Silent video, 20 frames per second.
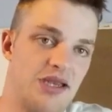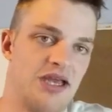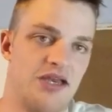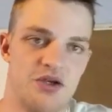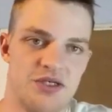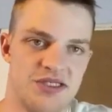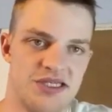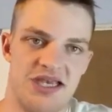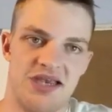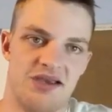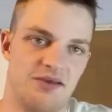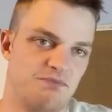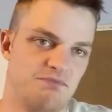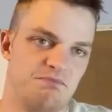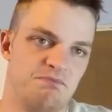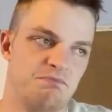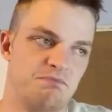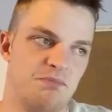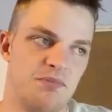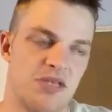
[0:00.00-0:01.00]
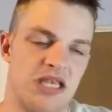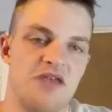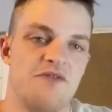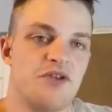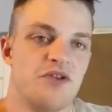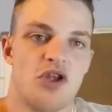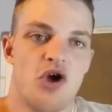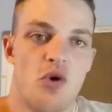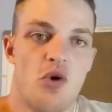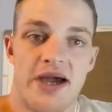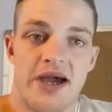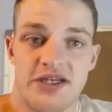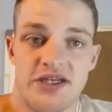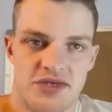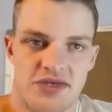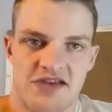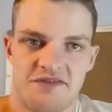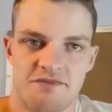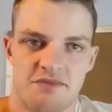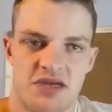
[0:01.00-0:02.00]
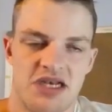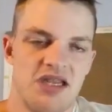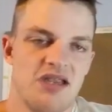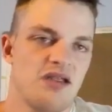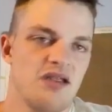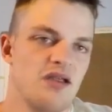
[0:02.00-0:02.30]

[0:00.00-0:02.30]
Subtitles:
and you're saying, even though I don't have money,